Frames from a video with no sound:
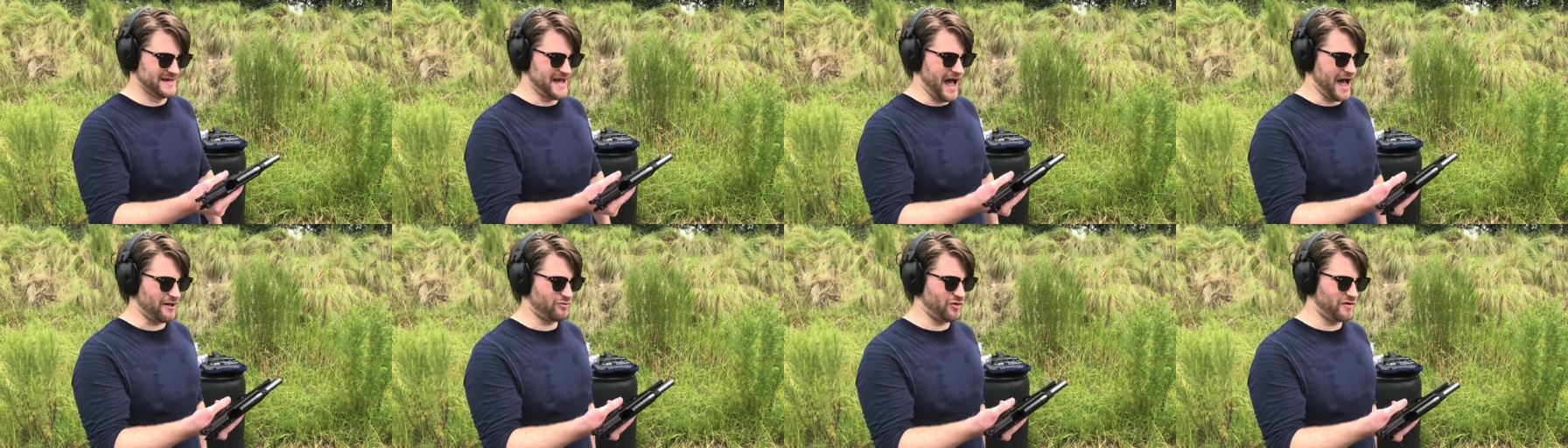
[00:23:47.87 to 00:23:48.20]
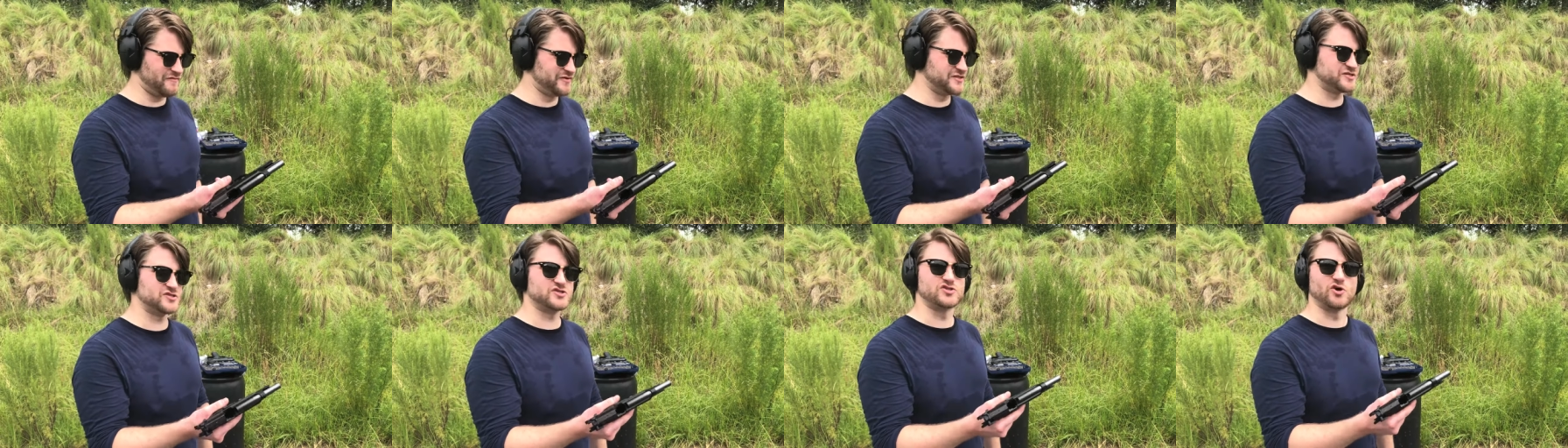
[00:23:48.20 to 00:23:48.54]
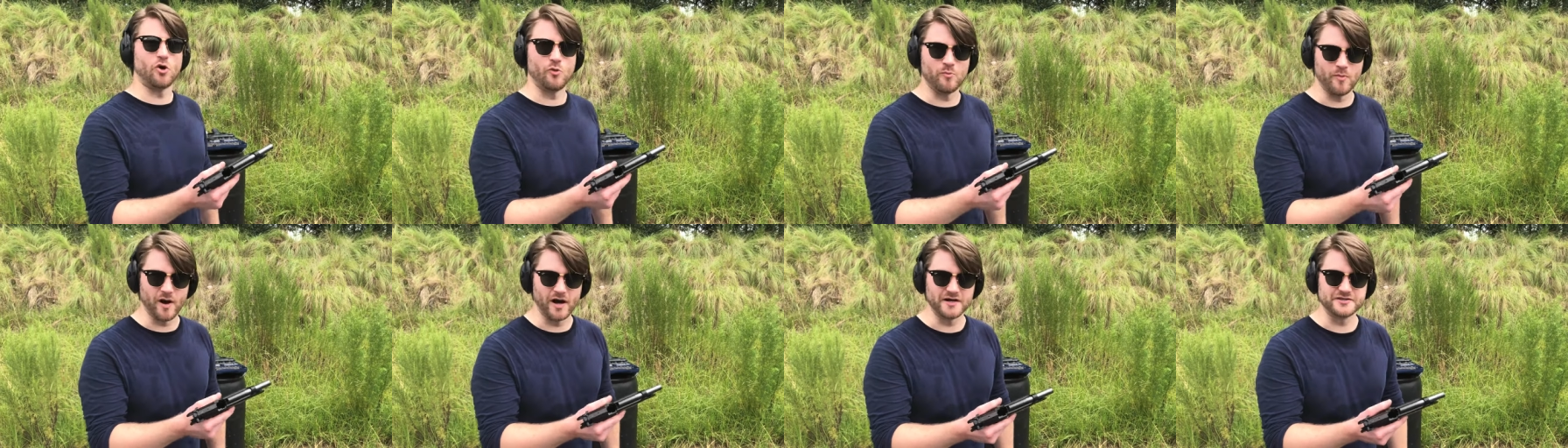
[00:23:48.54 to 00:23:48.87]
I love it
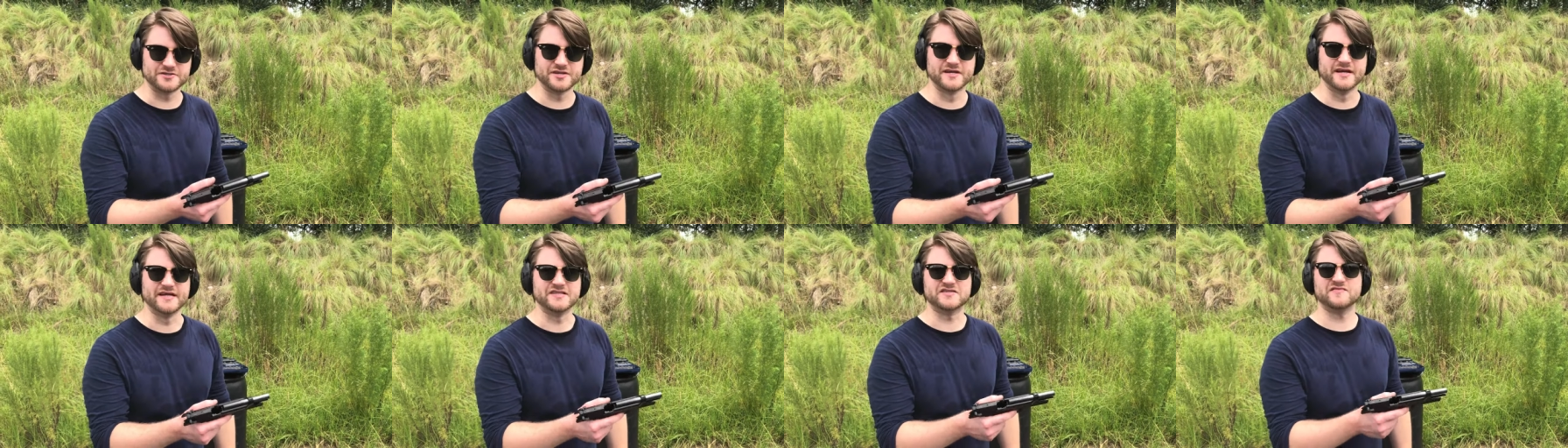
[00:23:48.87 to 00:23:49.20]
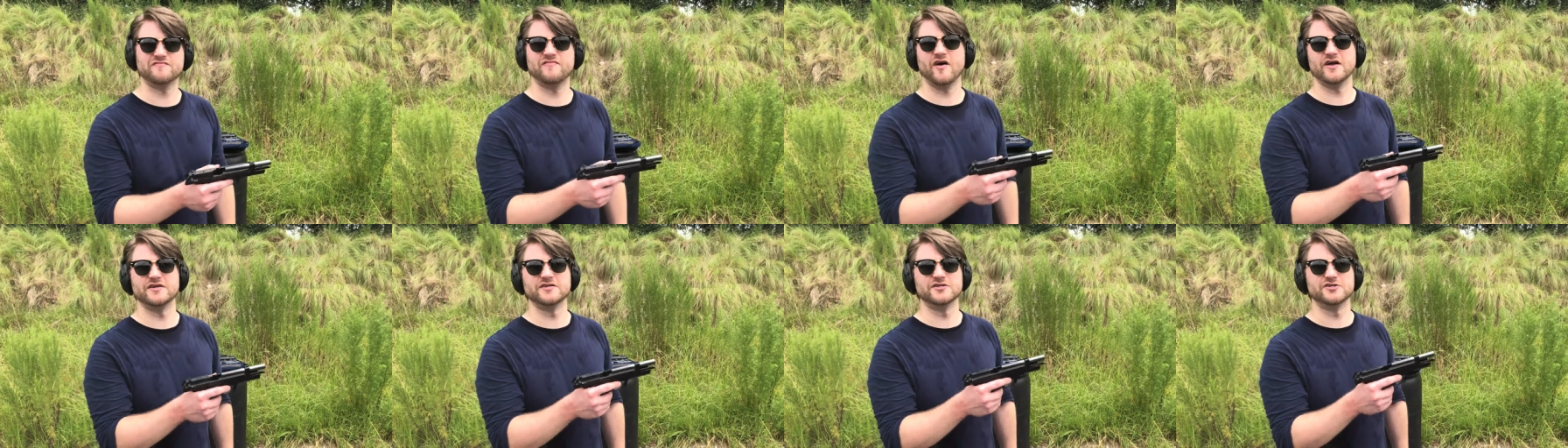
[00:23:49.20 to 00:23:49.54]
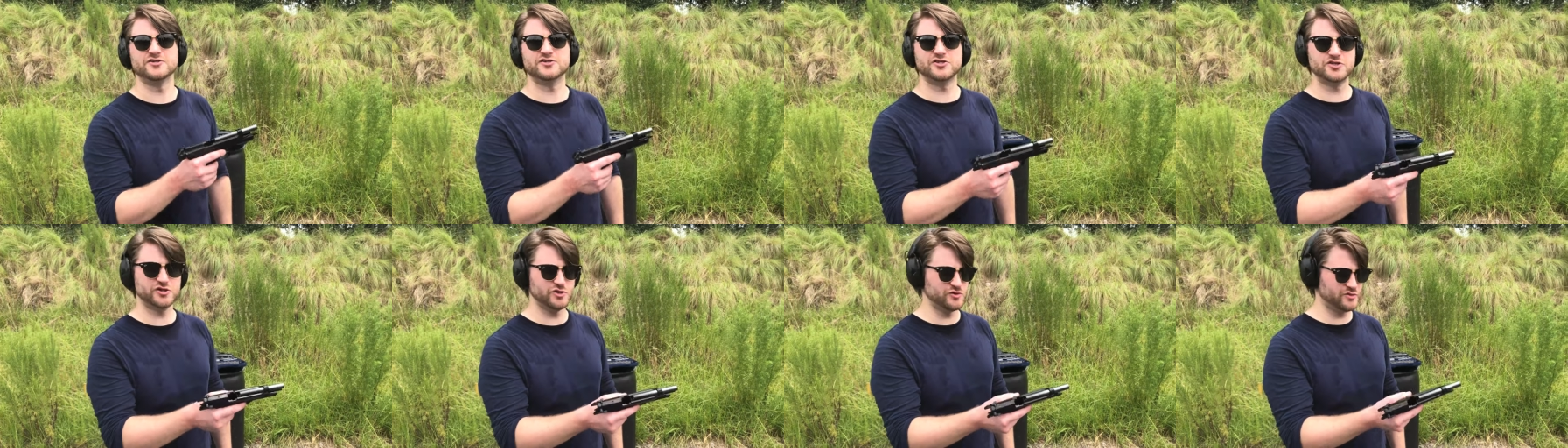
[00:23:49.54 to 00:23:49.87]
so much. It's fun to
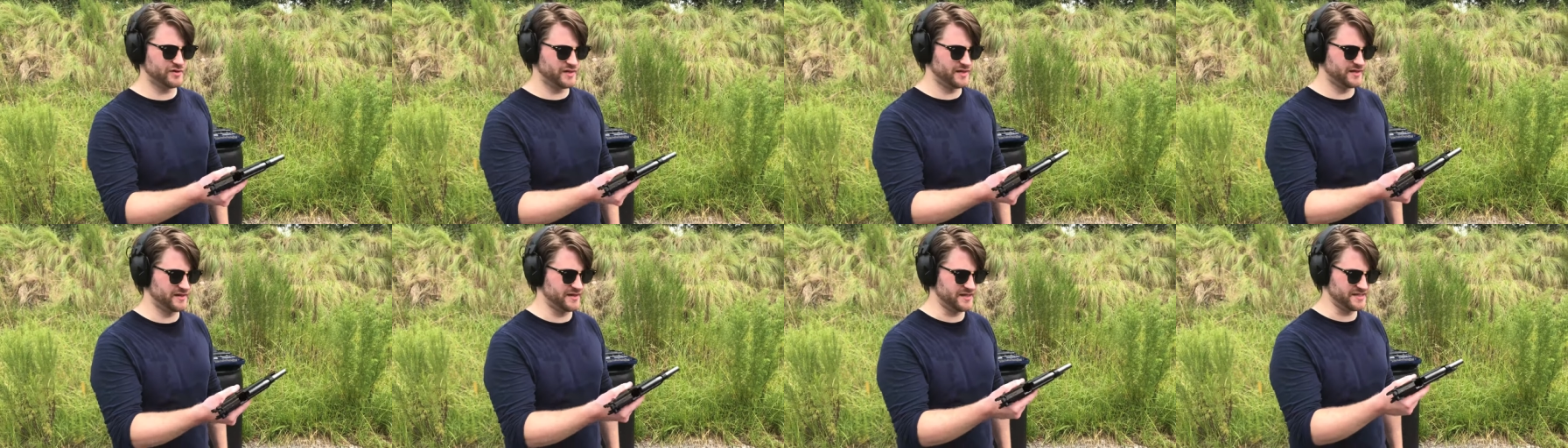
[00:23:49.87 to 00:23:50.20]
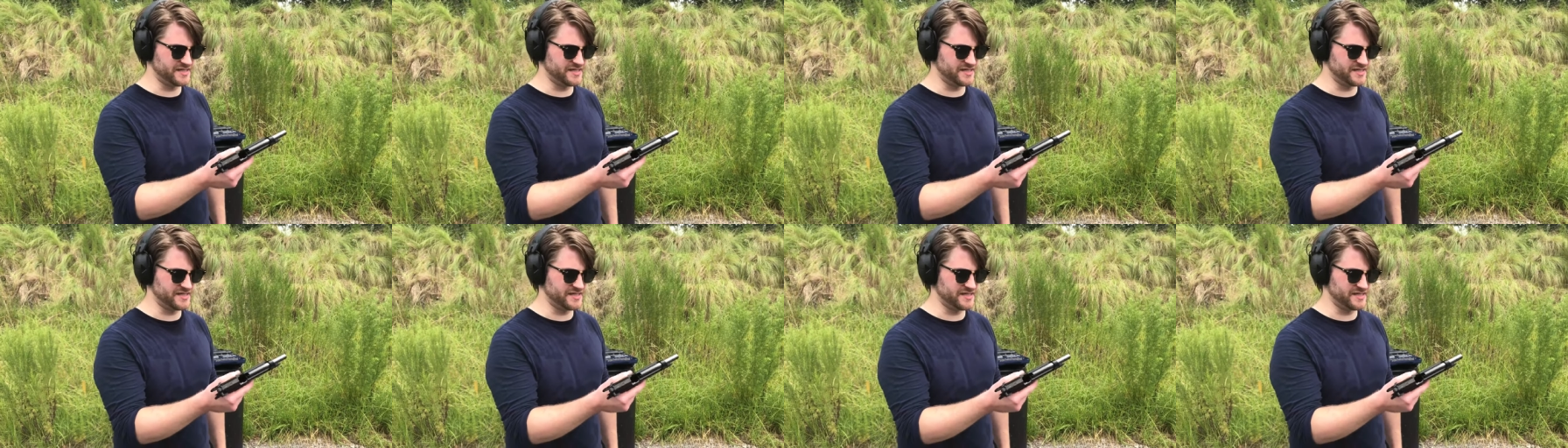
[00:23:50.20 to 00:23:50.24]
shoot.